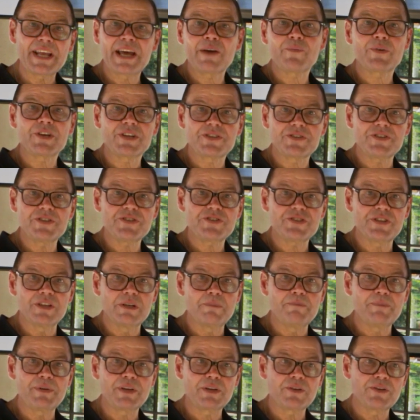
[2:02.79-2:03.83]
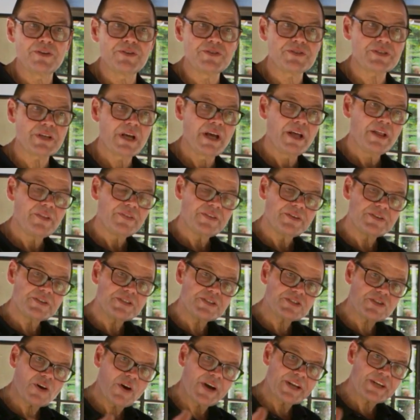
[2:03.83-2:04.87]
now existed because the
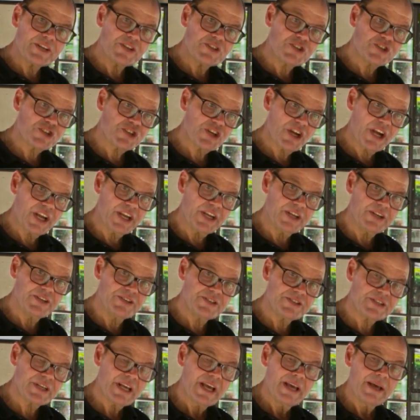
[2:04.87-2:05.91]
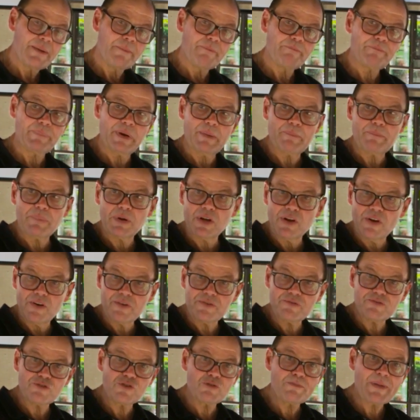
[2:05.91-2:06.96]
design had changed, but
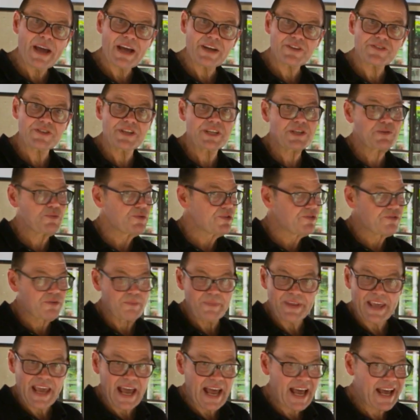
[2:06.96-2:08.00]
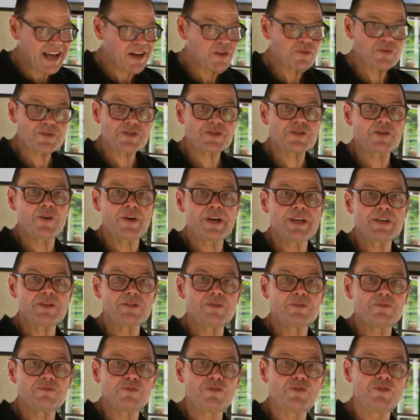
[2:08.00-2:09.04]
plant room access was from the outside
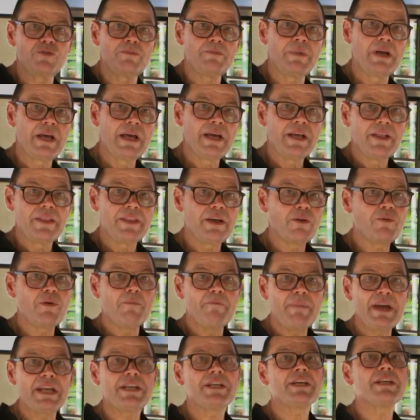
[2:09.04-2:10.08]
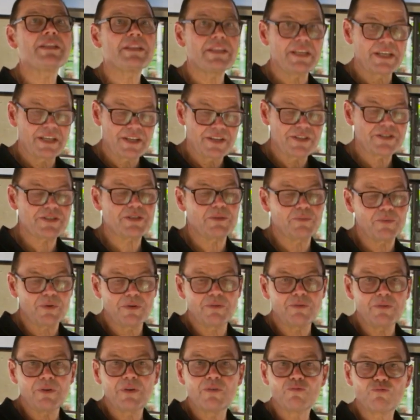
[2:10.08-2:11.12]
of the room. There were many things that
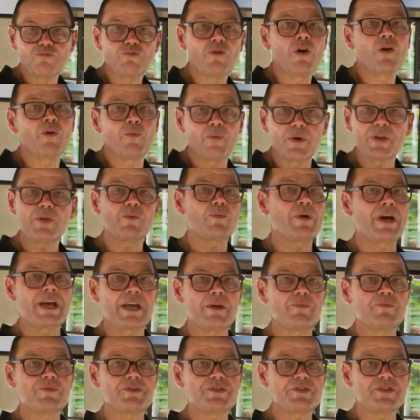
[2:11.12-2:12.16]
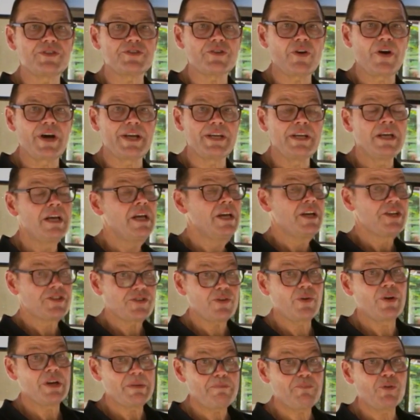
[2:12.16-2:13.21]
were wrong with the way it was designed.
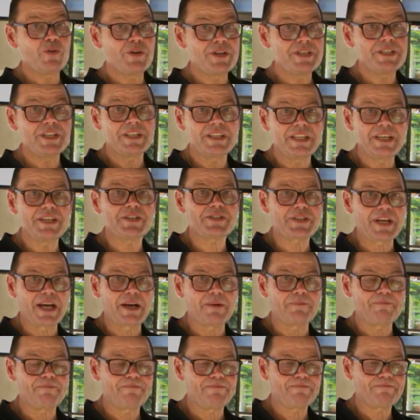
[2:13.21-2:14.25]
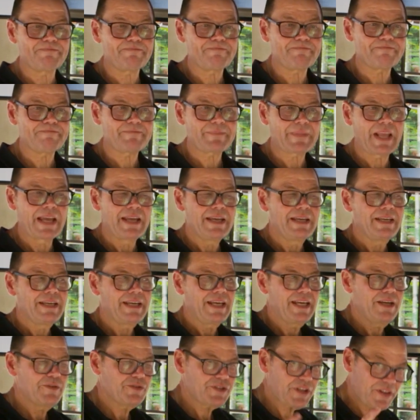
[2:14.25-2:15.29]
So I pointed this out.
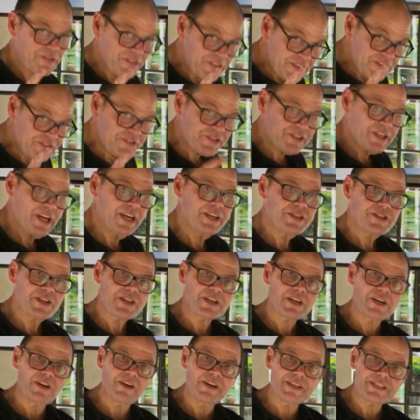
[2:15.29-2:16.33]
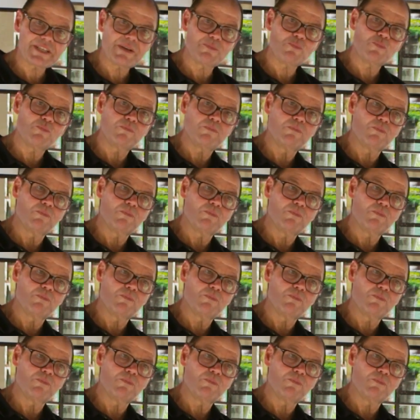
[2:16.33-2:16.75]
It was at this stage that the client said,